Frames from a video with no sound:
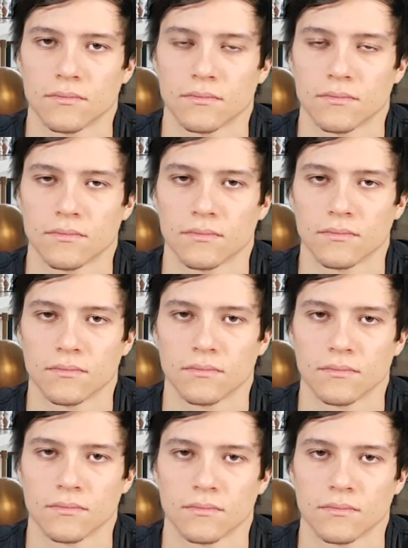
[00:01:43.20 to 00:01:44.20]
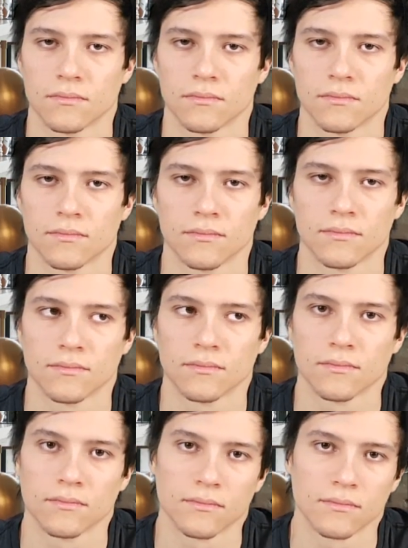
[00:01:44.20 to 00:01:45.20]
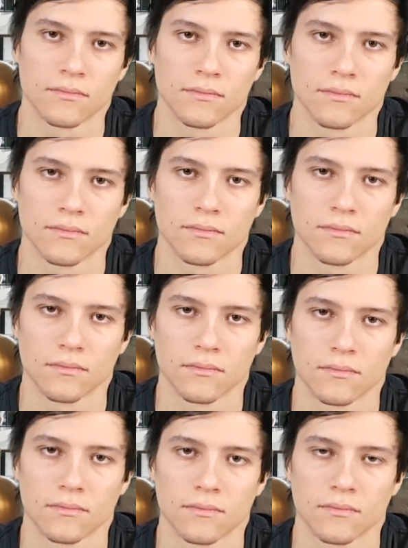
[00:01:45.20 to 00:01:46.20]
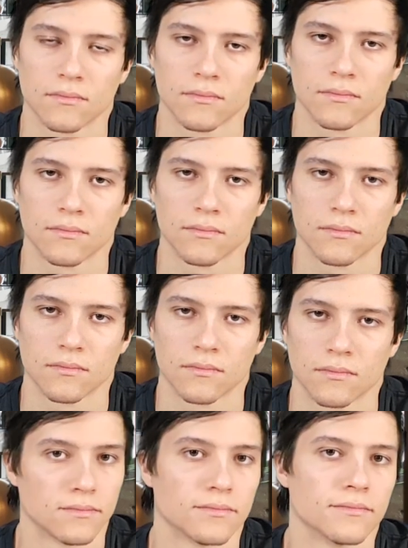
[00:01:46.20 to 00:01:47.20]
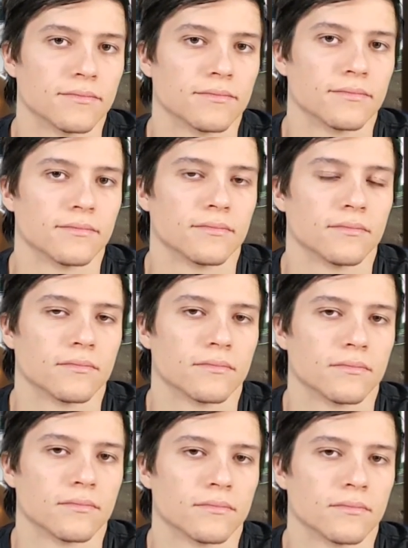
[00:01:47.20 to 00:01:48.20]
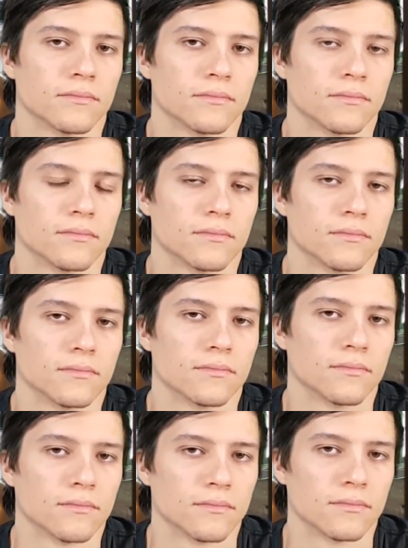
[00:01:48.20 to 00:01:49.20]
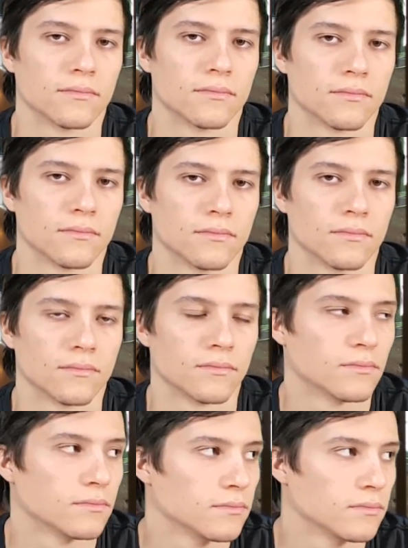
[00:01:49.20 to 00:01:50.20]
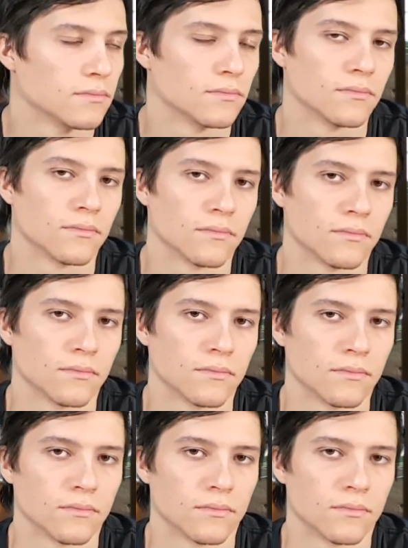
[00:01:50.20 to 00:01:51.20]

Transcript: No words are spoken by the person on screen.